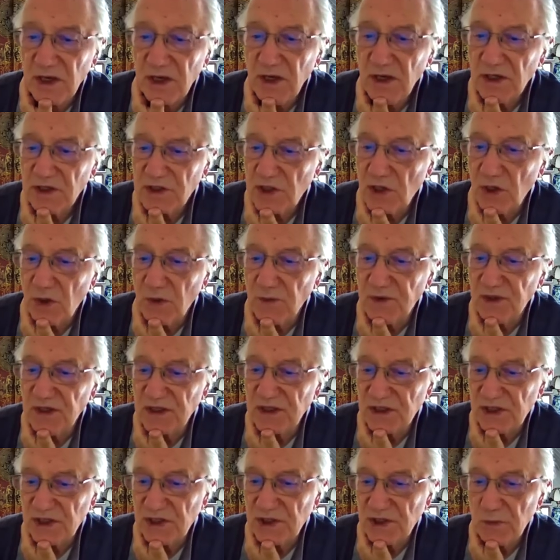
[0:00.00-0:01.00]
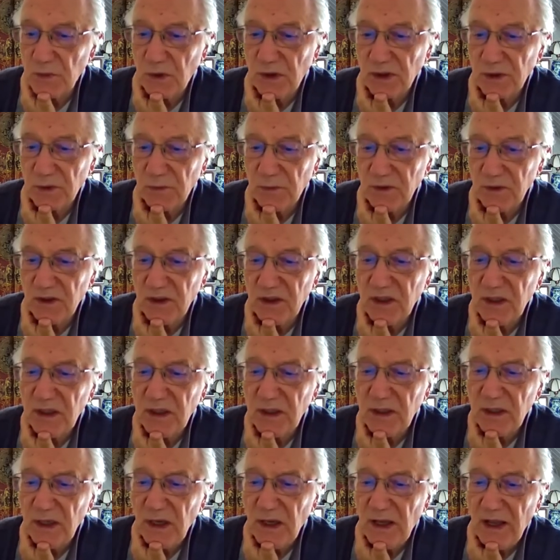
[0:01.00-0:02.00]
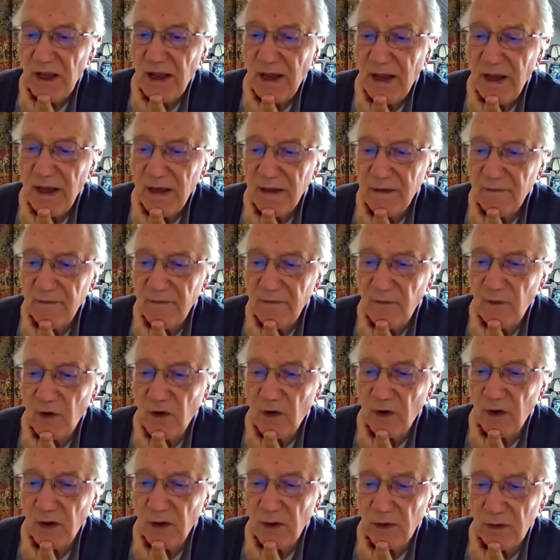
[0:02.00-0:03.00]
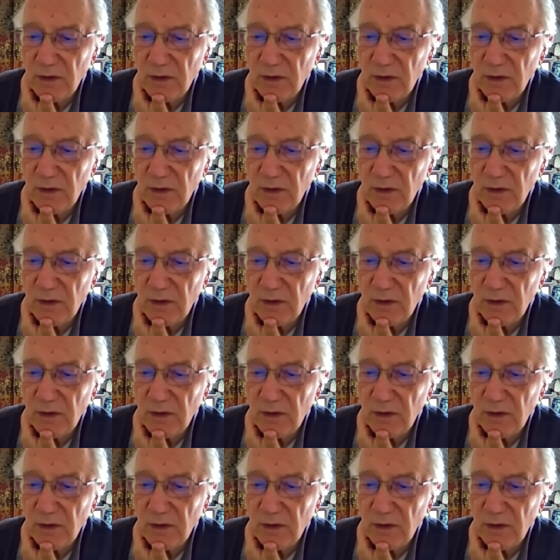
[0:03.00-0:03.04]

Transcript: So this is what we did. And for